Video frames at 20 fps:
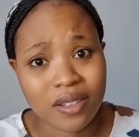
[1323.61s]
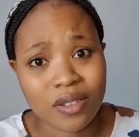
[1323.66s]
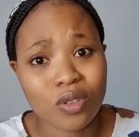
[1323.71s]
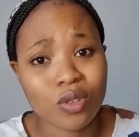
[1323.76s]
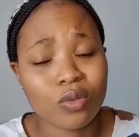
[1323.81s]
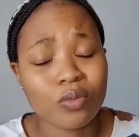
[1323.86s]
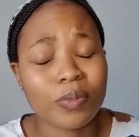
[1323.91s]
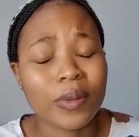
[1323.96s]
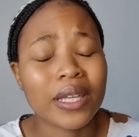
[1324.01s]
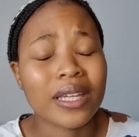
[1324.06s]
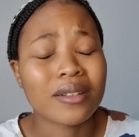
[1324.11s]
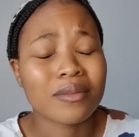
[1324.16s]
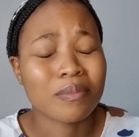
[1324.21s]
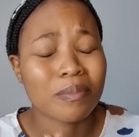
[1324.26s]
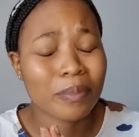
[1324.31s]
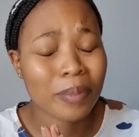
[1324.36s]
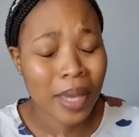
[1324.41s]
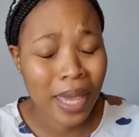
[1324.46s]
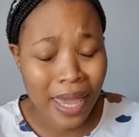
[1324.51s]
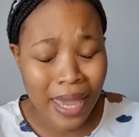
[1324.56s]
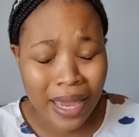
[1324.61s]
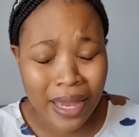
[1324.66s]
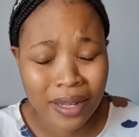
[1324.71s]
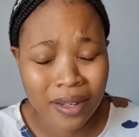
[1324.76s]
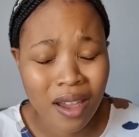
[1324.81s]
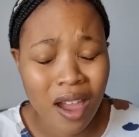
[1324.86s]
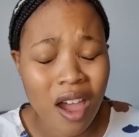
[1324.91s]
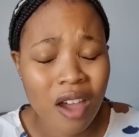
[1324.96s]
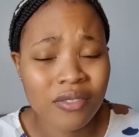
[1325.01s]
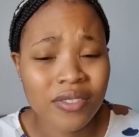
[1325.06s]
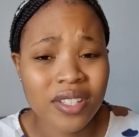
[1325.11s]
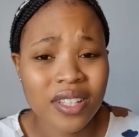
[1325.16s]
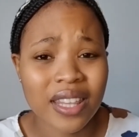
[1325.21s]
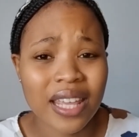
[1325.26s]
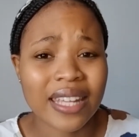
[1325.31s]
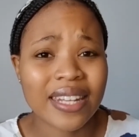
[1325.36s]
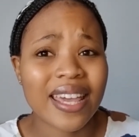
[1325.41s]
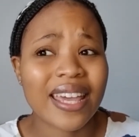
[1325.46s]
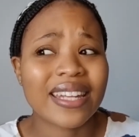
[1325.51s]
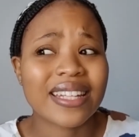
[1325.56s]
You will be in pain. After
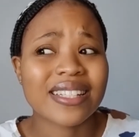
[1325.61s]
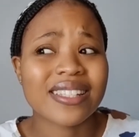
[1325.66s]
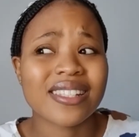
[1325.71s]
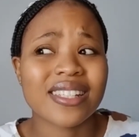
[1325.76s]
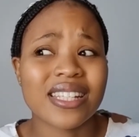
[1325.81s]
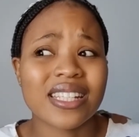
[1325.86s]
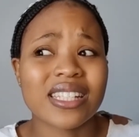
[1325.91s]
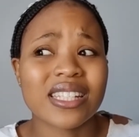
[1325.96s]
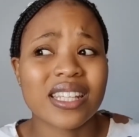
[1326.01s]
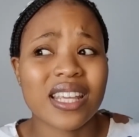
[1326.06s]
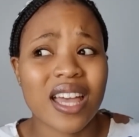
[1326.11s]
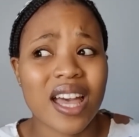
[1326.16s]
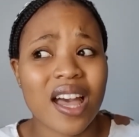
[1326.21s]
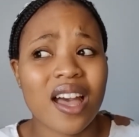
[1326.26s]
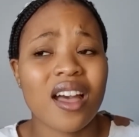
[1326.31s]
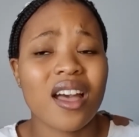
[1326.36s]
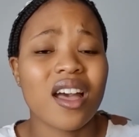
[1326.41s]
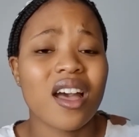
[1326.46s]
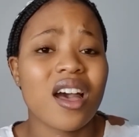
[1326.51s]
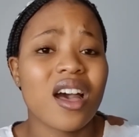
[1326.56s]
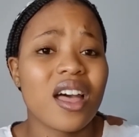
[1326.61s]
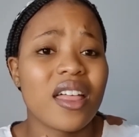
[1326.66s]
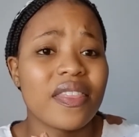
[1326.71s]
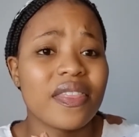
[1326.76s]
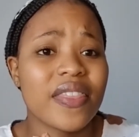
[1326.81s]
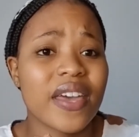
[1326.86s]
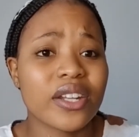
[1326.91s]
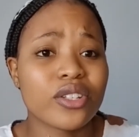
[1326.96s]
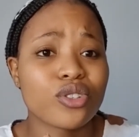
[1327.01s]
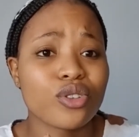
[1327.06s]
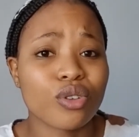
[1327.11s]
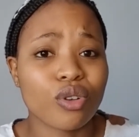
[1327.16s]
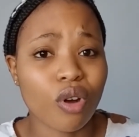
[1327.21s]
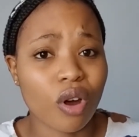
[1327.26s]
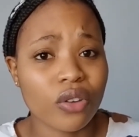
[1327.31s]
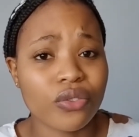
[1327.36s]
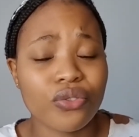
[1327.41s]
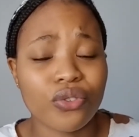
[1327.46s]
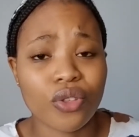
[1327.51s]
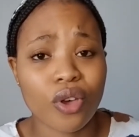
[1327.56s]
that, anesthesia that you
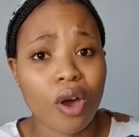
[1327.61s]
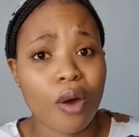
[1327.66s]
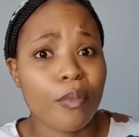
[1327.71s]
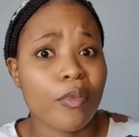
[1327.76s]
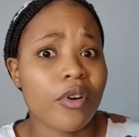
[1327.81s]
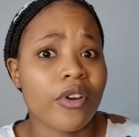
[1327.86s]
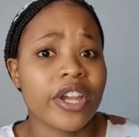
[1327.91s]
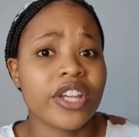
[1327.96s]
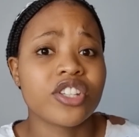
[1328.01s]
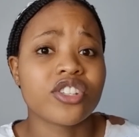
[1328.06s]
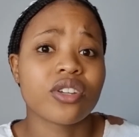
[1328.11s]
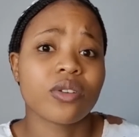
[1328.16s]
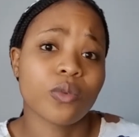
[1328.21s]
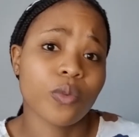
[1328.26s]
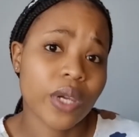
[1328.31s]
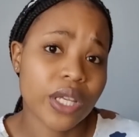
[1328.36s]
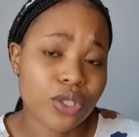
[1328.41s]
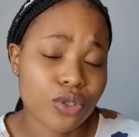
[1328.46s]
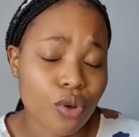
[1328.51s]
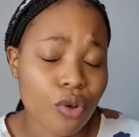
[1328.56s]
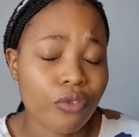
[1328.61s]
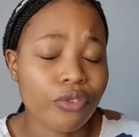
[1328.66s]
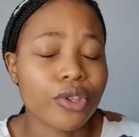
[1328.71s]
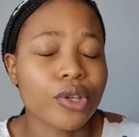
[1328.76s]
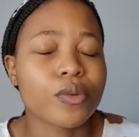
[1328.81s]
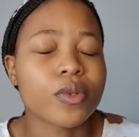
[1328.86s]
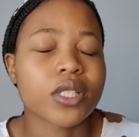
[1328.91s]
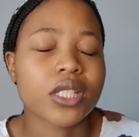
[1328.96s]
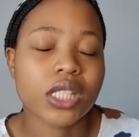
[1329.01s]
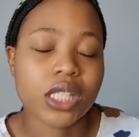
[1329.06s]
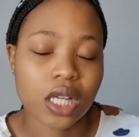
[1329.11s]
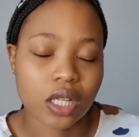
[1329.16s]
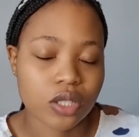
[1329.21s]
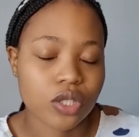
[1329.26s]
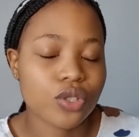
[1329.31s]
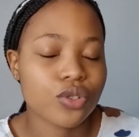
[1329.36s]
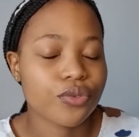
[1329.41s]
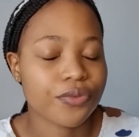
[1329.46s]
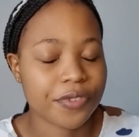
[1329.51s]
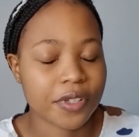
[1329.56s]
got for the operation wears off, you will start
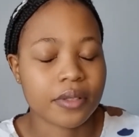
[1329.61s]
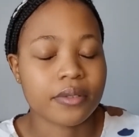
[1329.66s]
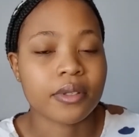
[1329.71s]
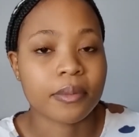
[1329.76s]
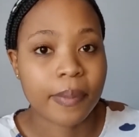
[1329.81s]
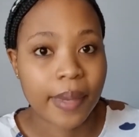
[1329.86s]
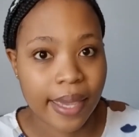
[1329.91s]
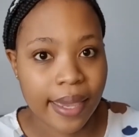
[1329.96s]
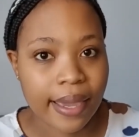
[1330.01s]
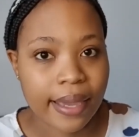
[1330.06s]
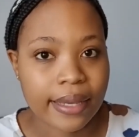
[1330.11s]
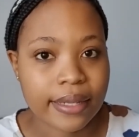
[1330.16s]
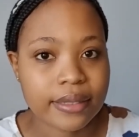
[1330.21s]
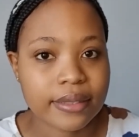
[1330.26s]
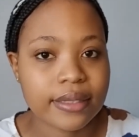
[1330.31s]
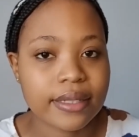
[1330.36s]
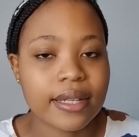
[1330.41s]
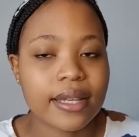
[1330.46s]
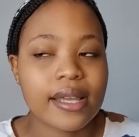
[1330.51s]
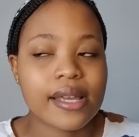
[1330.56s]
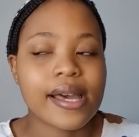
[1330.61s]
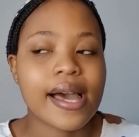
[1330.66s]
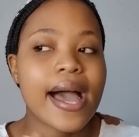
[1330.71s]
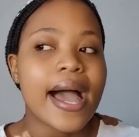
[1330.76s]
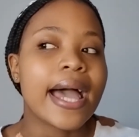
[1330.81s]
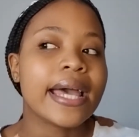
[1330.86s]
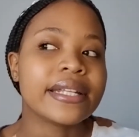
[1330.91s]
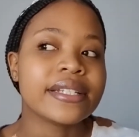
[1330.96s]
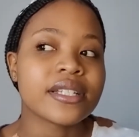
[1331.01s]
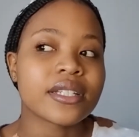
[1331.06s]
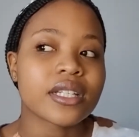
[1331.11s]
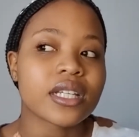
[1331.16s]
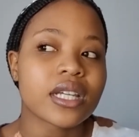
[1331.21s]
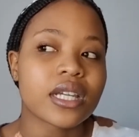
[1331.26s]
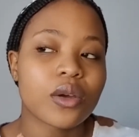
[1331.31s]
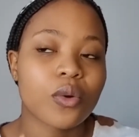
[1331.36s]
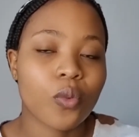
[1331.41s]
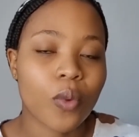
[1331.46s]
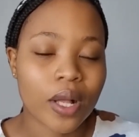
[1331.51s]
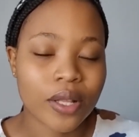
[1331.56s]
to feel the pain. And
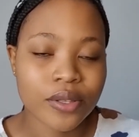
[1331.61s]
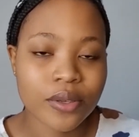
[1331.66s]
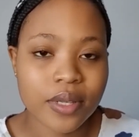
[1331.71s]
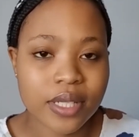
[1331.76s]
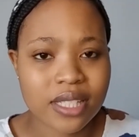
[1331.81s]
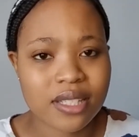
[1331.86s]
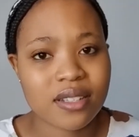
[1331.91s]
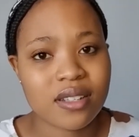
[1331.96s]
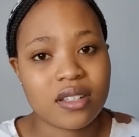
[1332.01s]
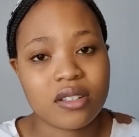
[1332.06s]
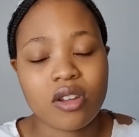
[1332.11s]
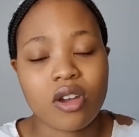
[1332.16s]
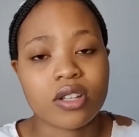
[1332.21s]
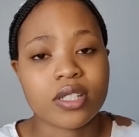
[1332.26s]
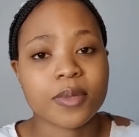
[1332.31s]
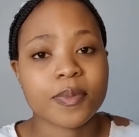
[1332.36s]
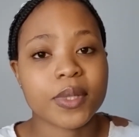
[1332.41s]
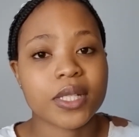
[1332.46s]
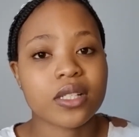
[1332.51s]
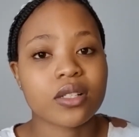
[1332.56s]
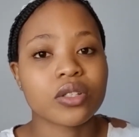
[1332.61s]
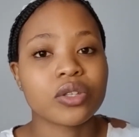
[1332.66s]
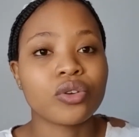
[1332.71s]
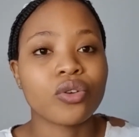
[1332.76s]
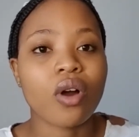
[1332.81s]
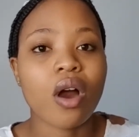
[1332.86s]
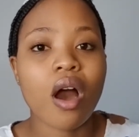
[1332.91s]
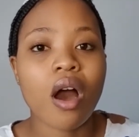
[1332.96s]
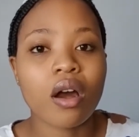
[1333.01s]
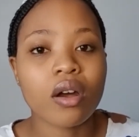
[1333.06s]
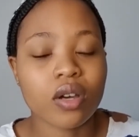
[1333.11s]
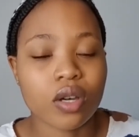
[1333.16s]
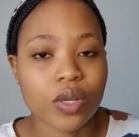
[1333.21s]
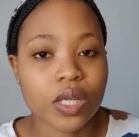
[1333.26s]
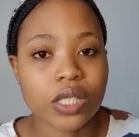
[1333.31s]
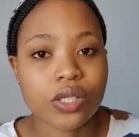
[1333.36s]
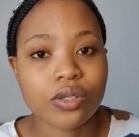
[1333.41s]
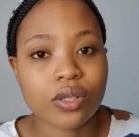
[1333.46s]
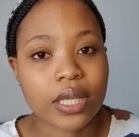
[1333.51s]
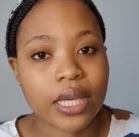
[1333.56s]
while you are still in hospital, you are
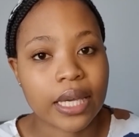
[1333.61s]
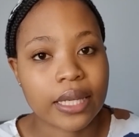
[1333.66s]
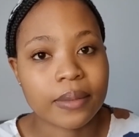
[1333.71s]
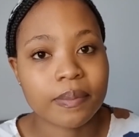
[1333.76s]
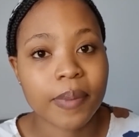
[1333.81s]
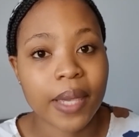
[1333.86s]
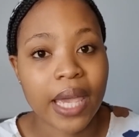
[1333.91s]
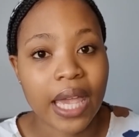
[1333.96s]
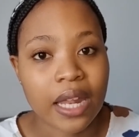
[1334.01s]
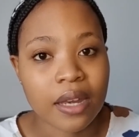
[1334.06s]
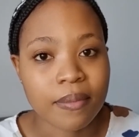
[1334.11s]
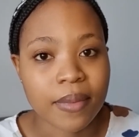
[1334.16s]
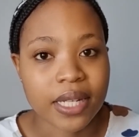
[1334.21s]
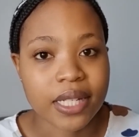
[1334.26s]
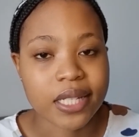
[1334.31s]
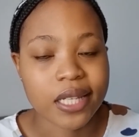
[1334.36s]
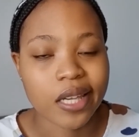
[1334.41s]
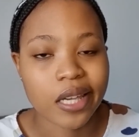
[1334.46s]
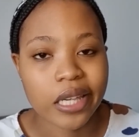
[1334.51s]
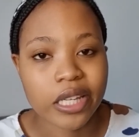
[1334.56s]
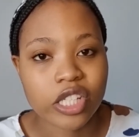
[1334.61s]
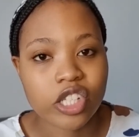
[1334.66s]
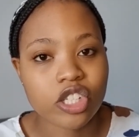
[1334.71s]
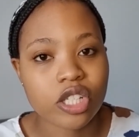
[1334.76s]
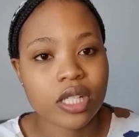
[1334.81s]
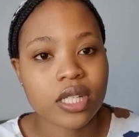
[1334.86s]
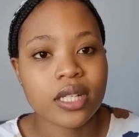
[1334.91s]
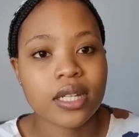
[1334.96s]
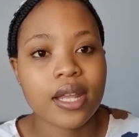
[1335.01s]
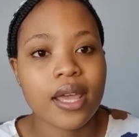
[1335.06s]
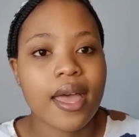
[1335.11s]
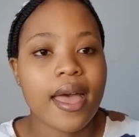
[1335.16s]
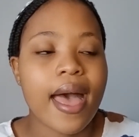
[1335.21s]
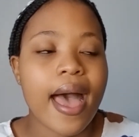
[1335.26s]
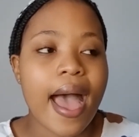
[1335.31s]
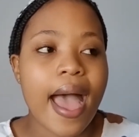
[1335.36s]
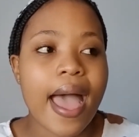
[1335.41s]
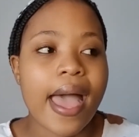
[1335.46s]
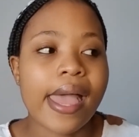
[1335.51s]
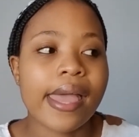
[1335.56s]
going to get pain medication.
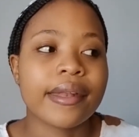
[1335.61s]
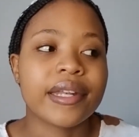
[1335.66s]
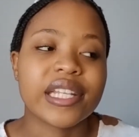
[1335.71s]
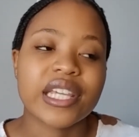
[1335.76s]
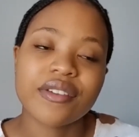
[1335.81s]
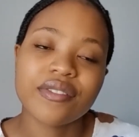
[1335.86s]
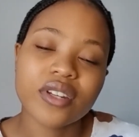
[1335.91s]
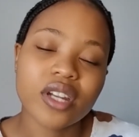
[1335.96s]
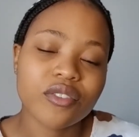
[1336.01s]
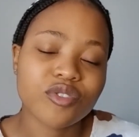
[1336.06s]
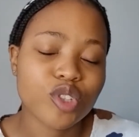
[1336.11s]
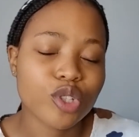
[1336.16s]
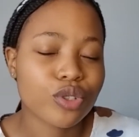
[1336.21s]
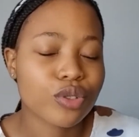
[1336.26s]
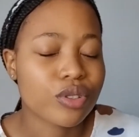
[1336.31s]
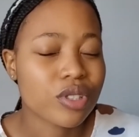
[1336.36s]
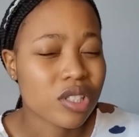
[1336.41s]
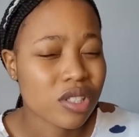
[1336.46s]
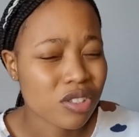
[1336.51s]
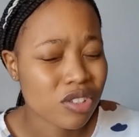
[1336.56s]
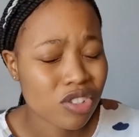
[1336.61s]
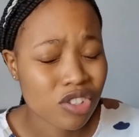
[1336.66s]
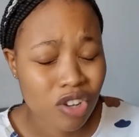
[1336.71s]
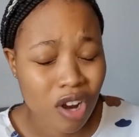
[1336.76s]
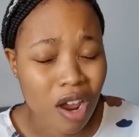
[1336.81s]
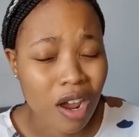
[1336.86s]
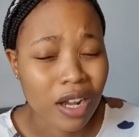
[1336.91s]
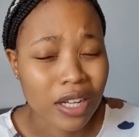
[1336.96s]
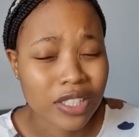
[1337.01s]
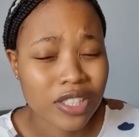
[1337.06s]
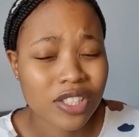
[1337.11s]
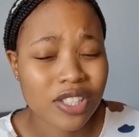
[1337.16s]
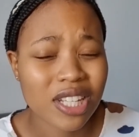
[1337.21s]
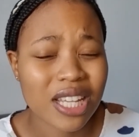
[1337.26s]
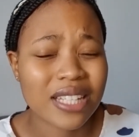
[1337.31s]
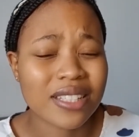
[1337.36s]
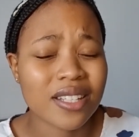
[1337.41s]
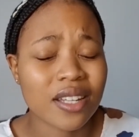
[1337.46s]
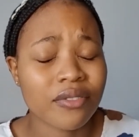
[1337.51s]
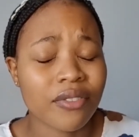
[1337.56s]
And even after you're discharged,
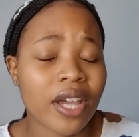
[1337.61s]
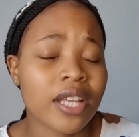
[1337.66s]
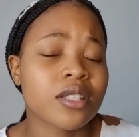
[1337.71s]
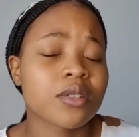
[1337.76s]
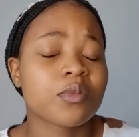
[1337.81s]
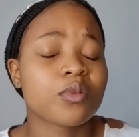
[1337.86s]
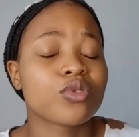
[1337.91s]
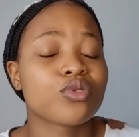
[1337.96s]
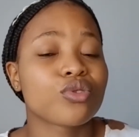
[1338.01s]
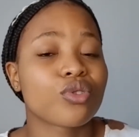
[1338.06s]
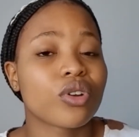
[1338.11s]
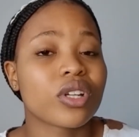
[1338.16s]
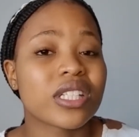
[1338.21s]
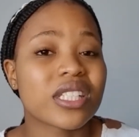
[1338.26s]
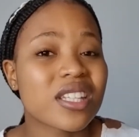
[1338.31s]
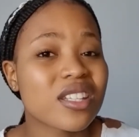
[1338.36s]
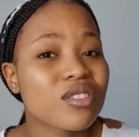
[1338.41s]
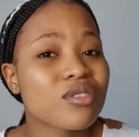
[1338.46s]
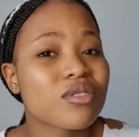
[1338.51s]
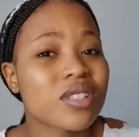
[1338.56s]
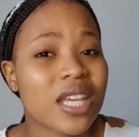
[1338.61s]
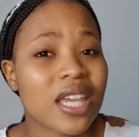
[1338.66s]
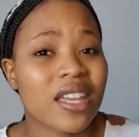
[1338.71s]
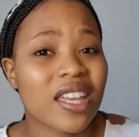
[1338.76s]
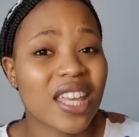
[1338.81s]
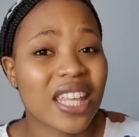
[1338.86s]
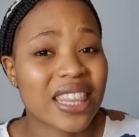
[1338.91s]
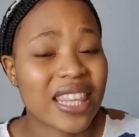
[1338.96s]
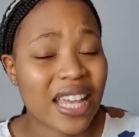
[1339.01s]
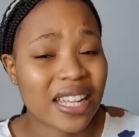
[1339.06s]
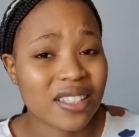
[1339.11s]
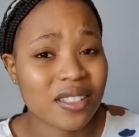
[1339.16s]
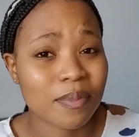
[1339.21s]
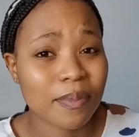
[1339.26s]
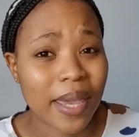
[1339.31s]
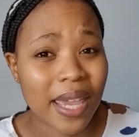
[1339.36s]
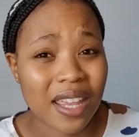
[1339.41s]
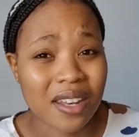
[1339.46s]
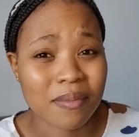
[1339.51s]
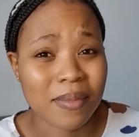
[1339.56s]
it's advisable to continue taking that
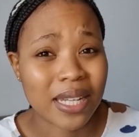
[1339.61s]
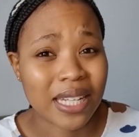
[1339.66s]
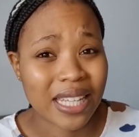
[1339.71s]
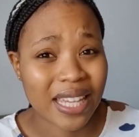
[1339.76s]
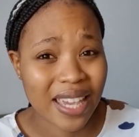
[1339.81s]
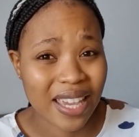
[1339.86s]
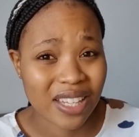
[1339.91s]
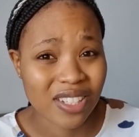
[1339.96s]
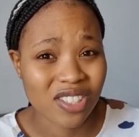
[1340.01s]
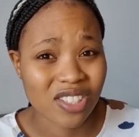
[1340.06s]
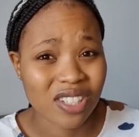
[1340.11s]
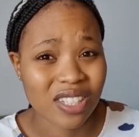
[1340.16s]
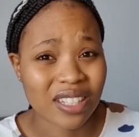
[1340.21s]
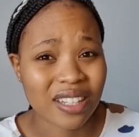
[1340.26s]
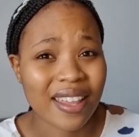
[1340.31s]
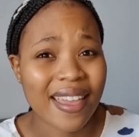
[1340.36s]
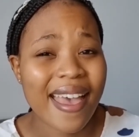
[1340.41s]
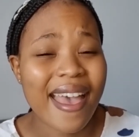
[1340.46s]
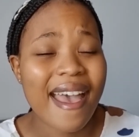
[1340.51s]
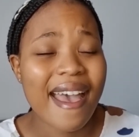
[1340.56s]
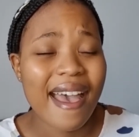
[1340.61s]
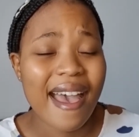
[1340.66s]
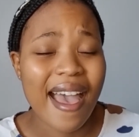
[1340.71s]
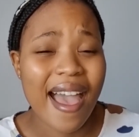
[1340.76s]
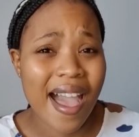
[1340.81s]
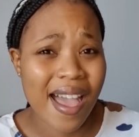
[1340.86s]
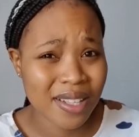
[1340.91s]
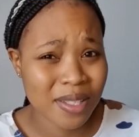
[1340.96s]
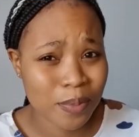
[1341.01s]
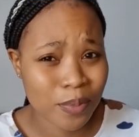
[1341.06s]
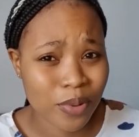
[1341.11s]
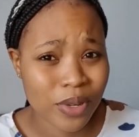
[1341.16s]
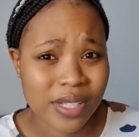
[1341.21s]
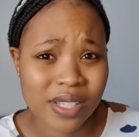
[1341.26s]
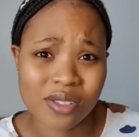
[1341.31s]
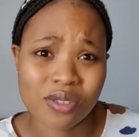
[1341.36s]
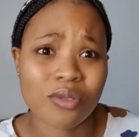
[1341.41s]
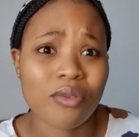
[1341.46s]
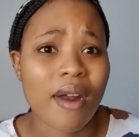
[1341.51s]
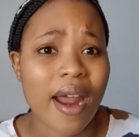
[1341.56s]
pain medication as
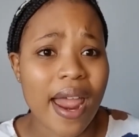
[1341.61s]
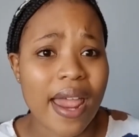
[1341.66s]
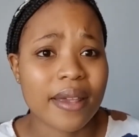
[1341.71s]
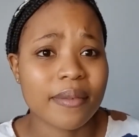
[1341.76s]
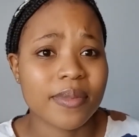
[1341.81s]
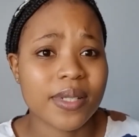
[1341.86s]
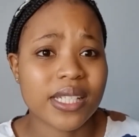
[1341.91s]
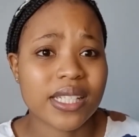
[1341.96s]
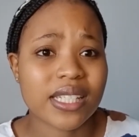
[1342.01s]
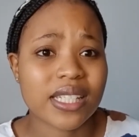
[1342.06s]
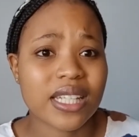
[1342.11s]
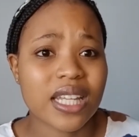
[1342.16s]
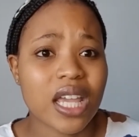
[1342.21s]
prescribed.